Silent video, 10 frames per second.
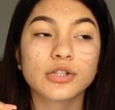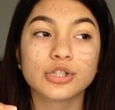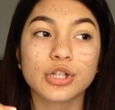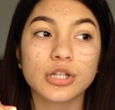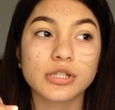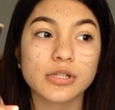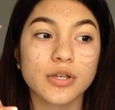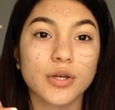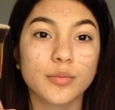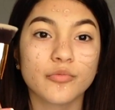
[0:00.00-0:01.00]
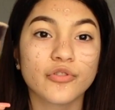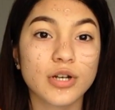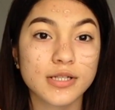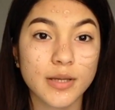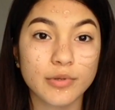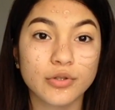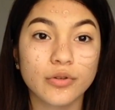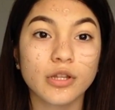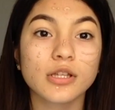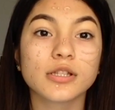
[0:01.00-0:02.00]
Just first I'm gonna
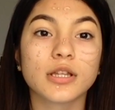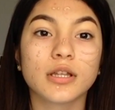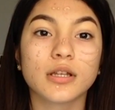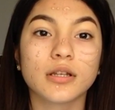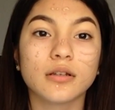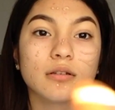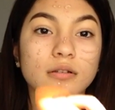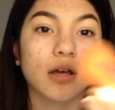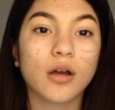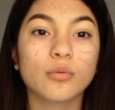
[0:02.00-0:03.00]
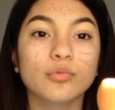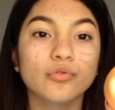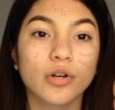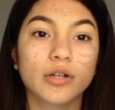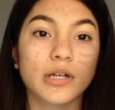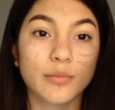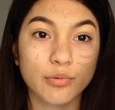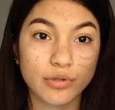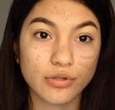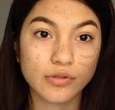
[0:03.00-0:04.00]
do this and then I'll move on, and I'm
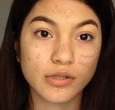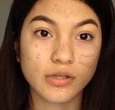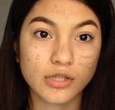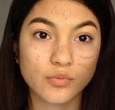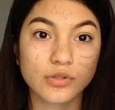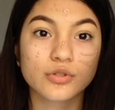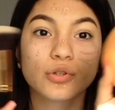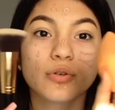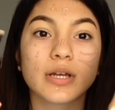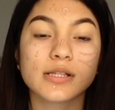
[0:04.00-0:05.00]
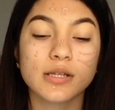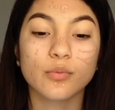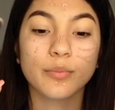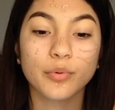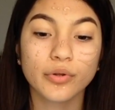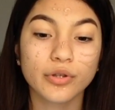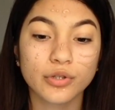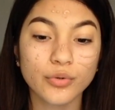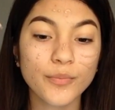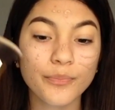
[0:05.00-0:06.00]
gonna be using this one so you guys see what both
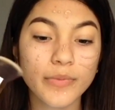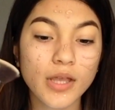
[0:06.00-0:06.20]
do.